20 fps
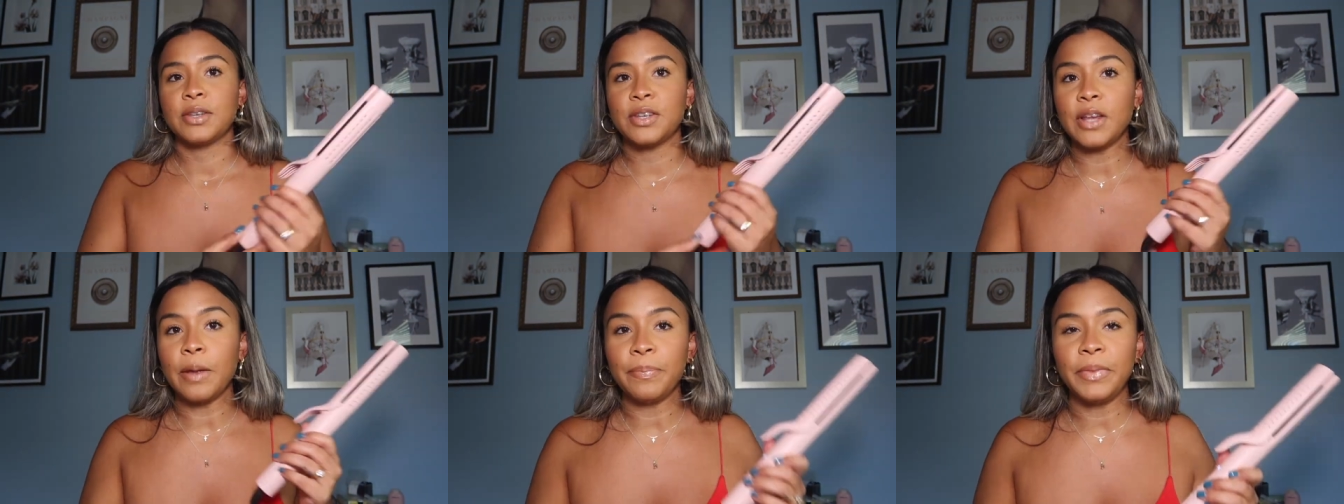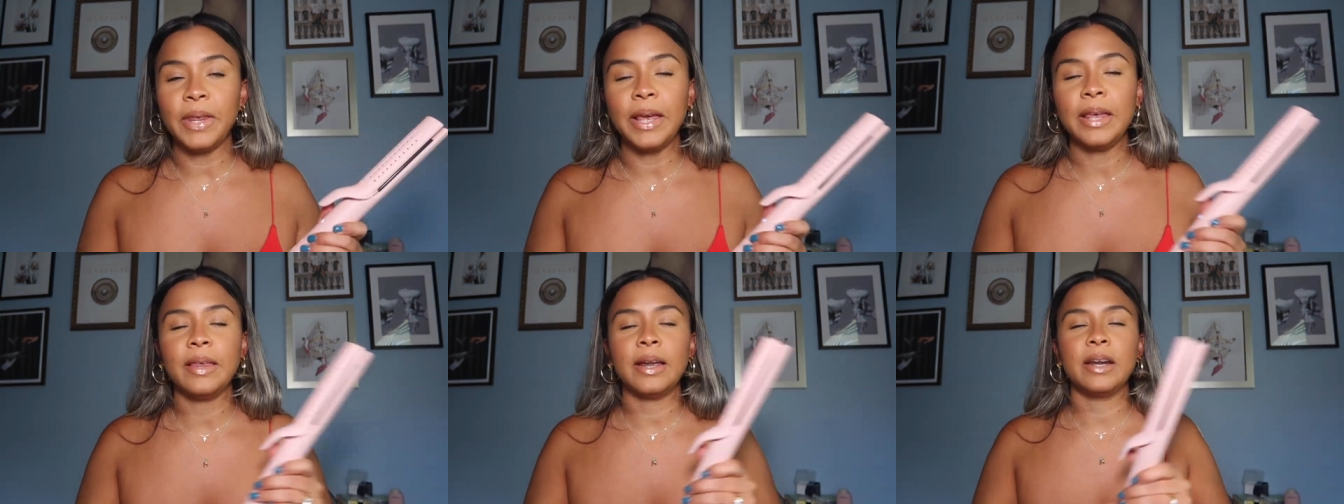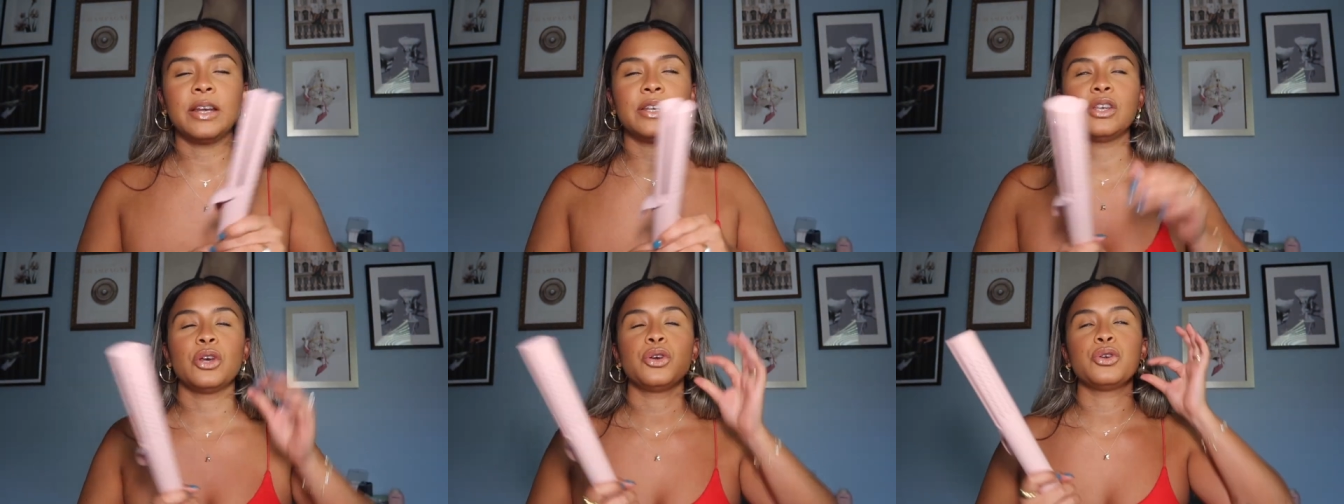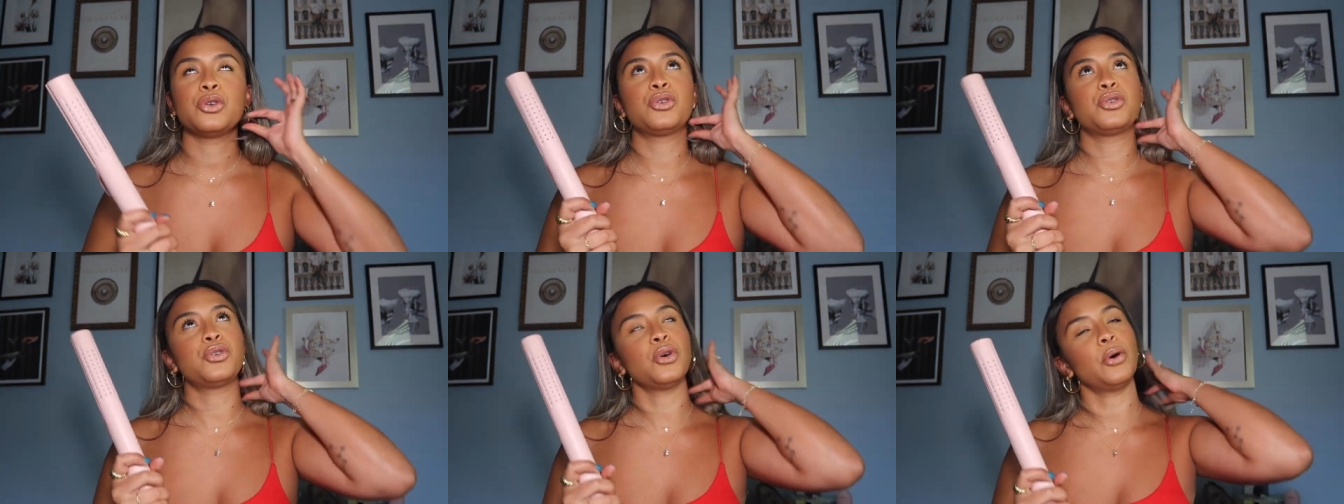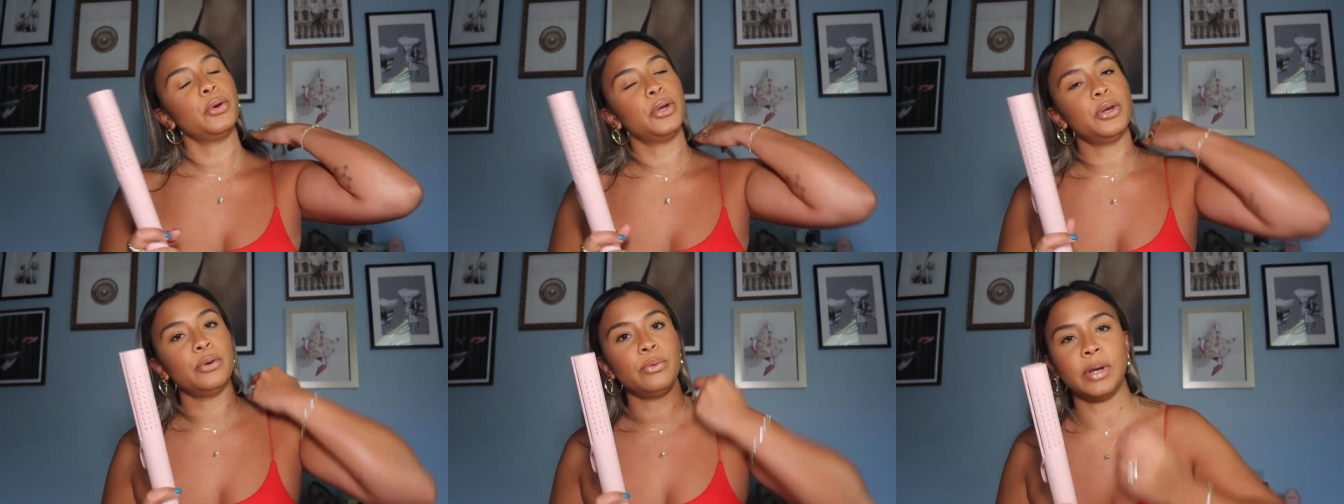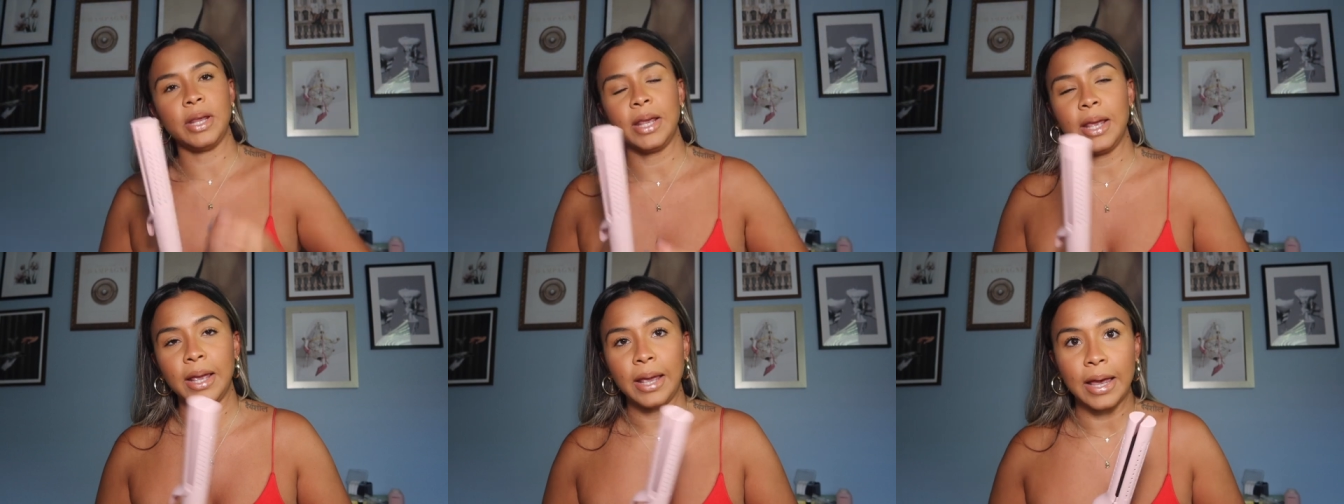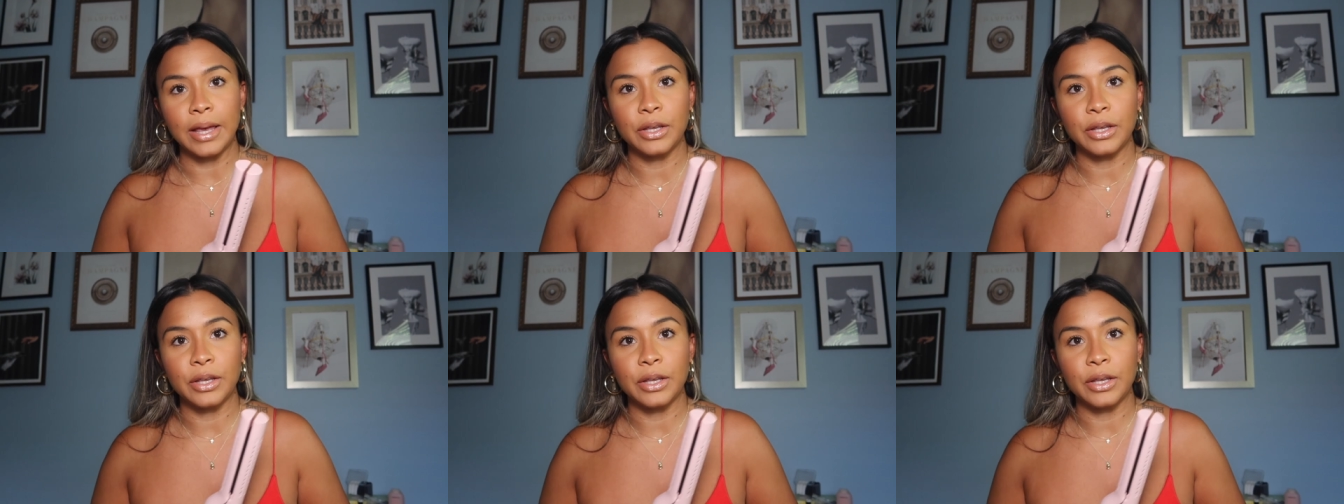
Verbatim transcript: Something that is so unique